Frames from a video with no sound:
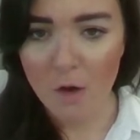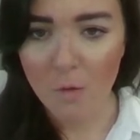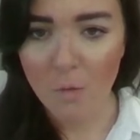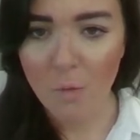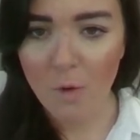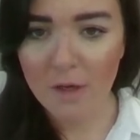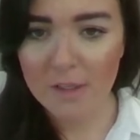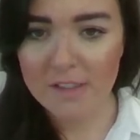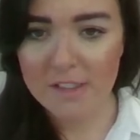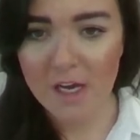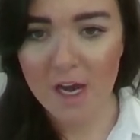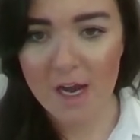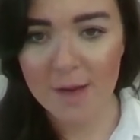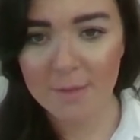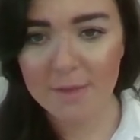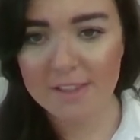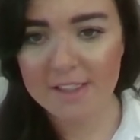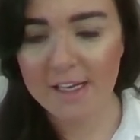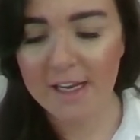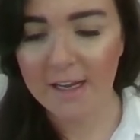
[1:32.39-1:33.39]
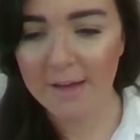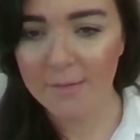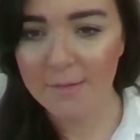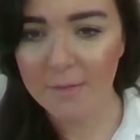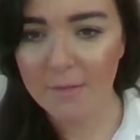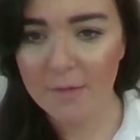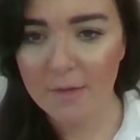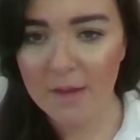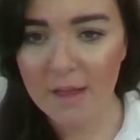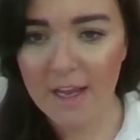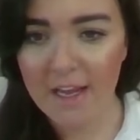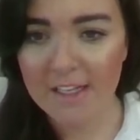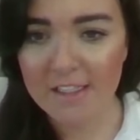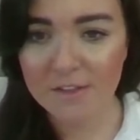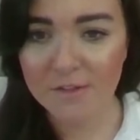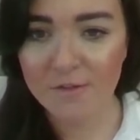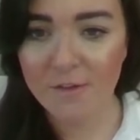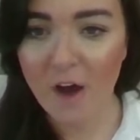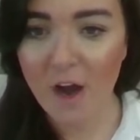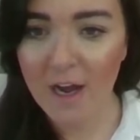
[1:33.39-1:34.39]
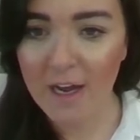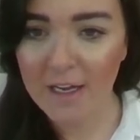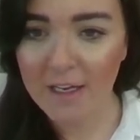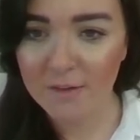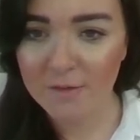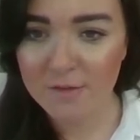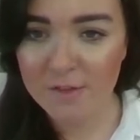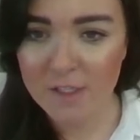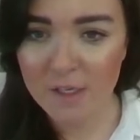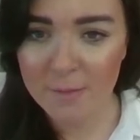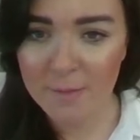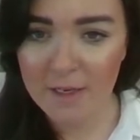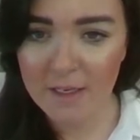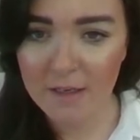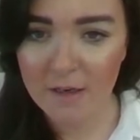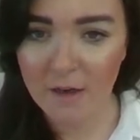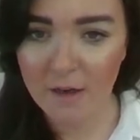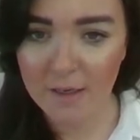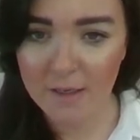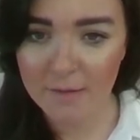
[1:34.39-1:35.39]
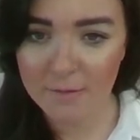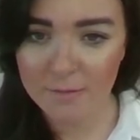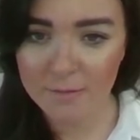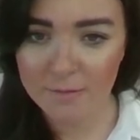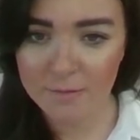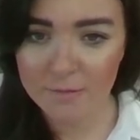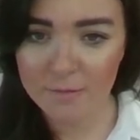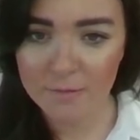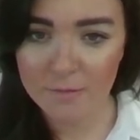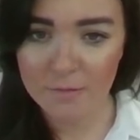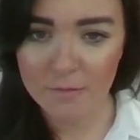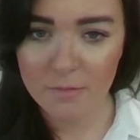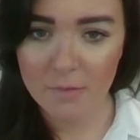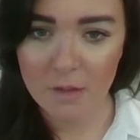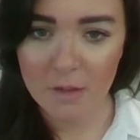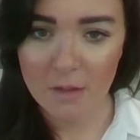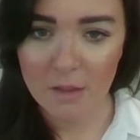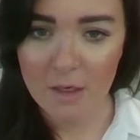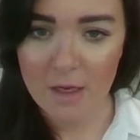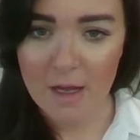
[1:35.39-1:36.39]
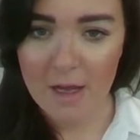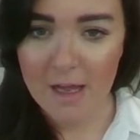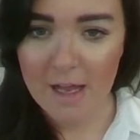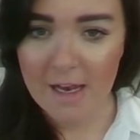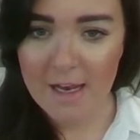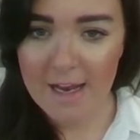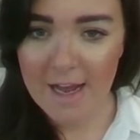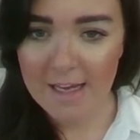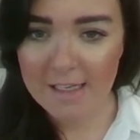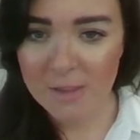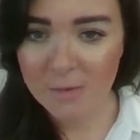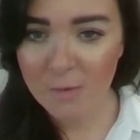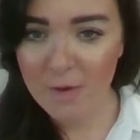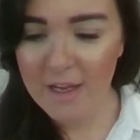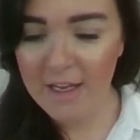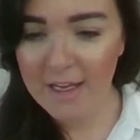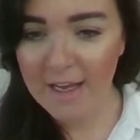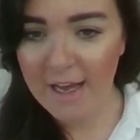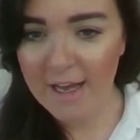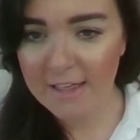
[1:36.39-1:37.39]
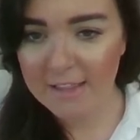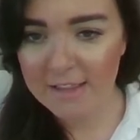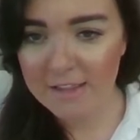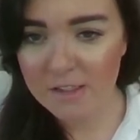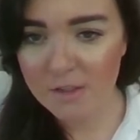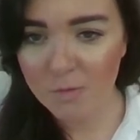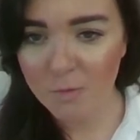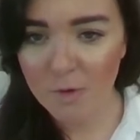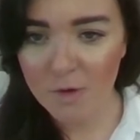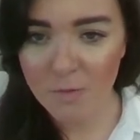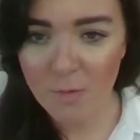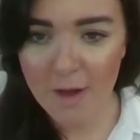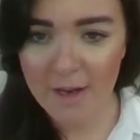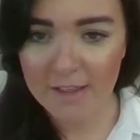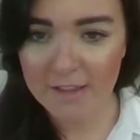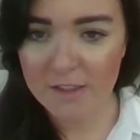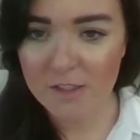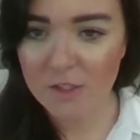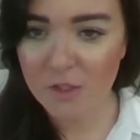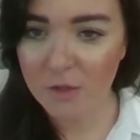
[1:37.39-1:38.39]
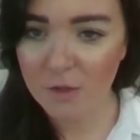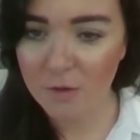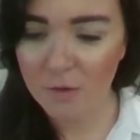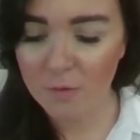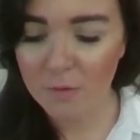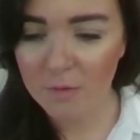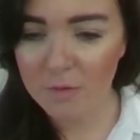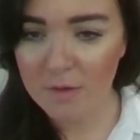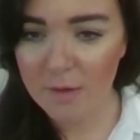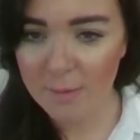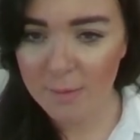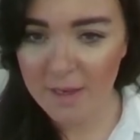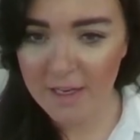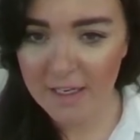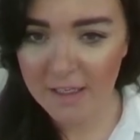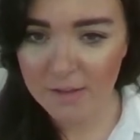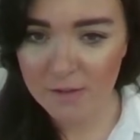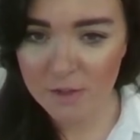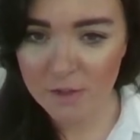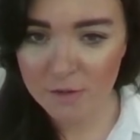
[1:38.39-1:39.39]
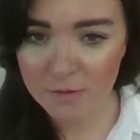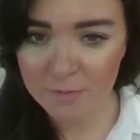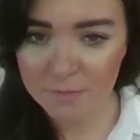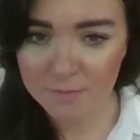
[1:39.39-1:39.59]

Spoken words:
What time is it? It's 5 to midnight. Last weekend, we went to the beach.